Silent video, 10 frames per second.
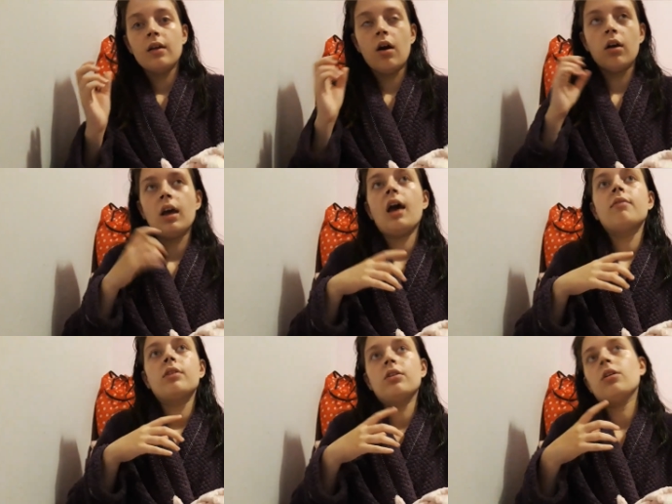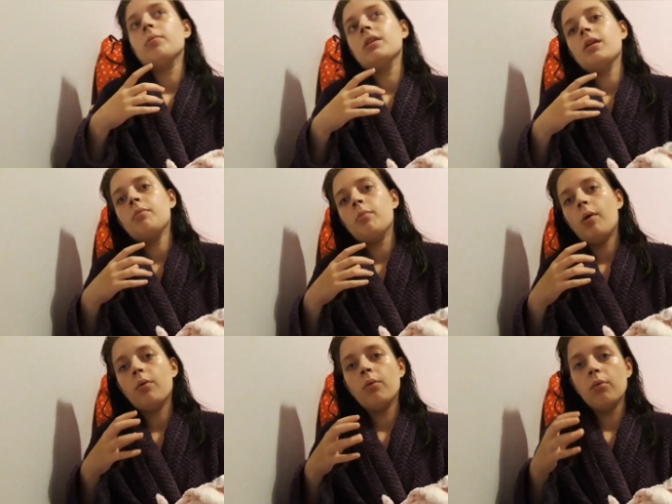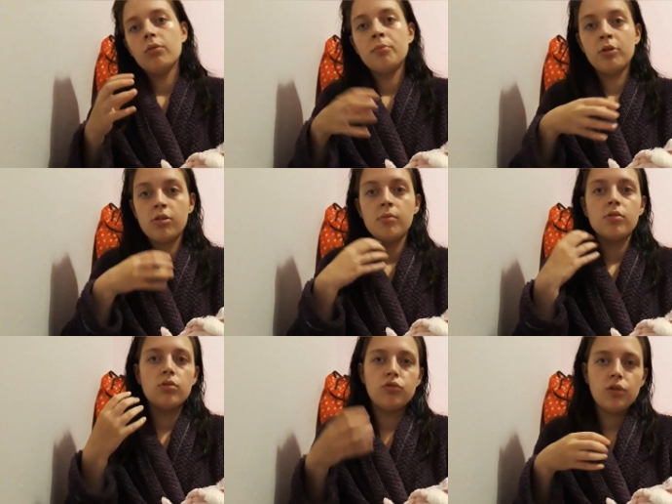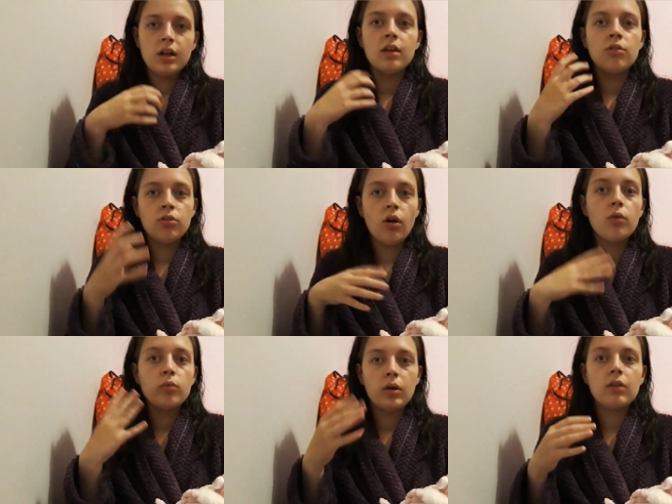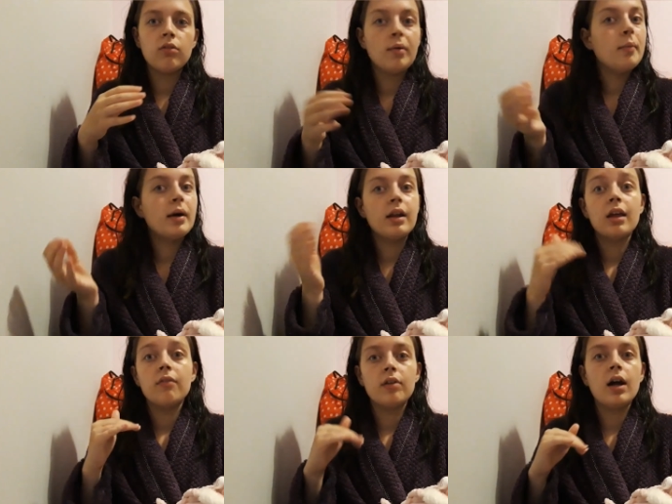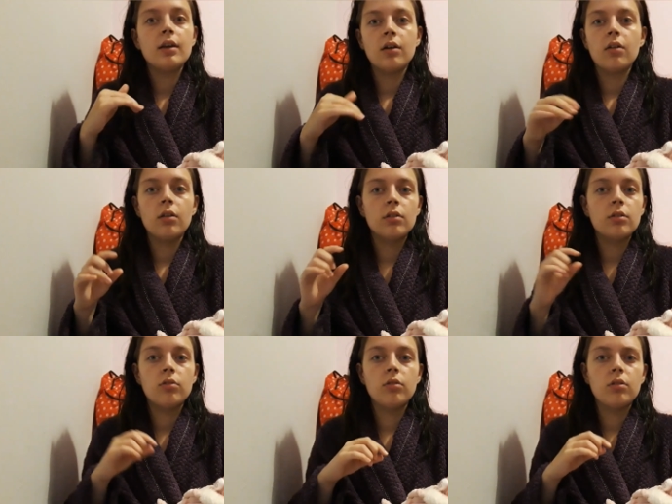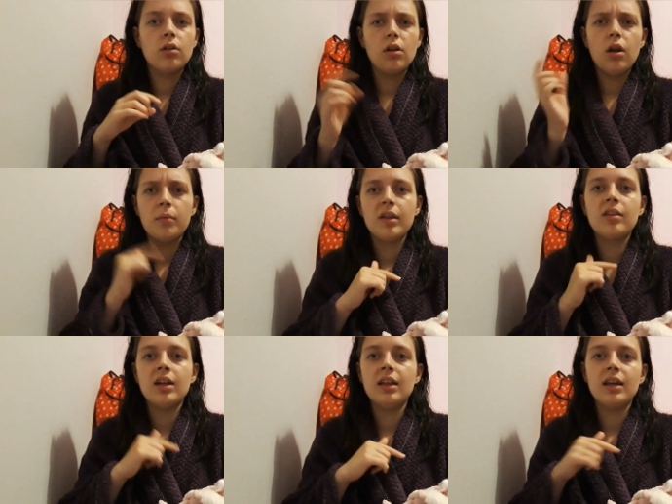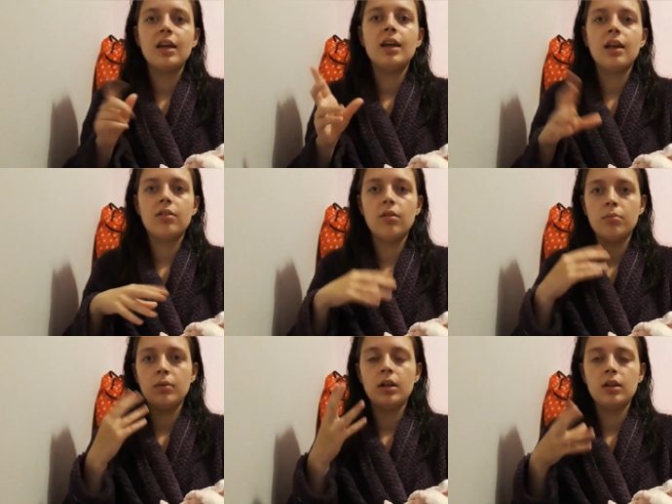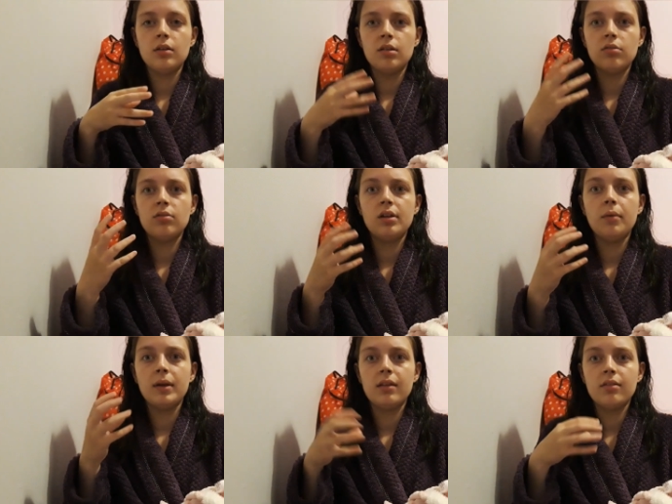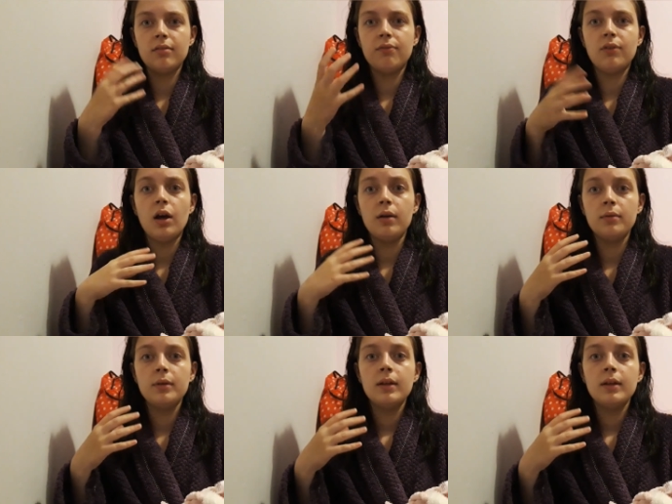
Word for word: I gave her the Tommee Tippee bottles, but she was just drinking so quick from them, and I even had it on like the, the lowest heat you can get, so the slowest flow,